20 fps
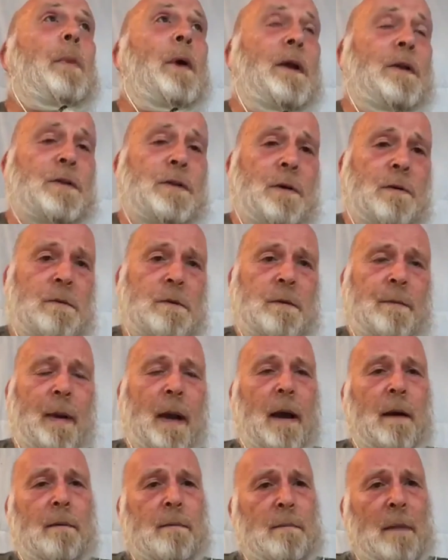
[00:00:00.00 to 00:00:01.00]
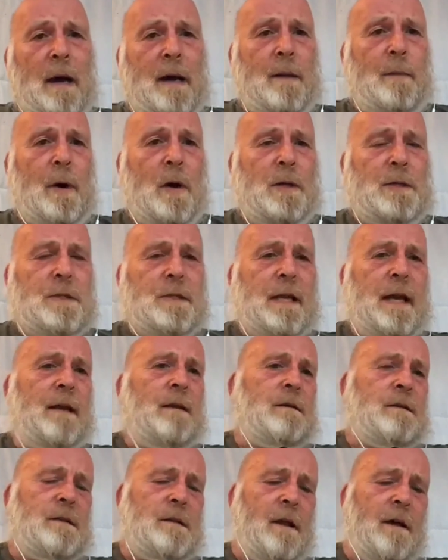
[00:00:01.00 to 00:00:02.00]
Bryn talks about money
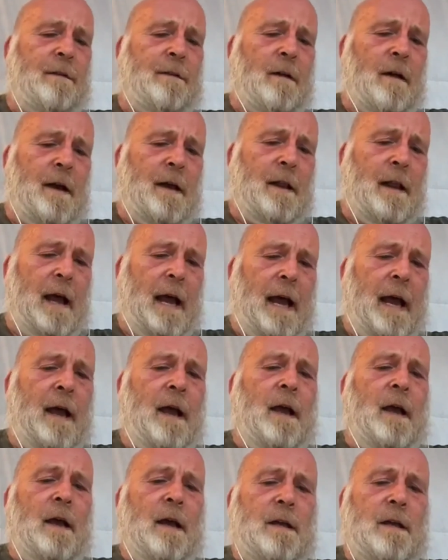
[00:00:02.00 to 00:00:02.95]
mindset and stuff like that,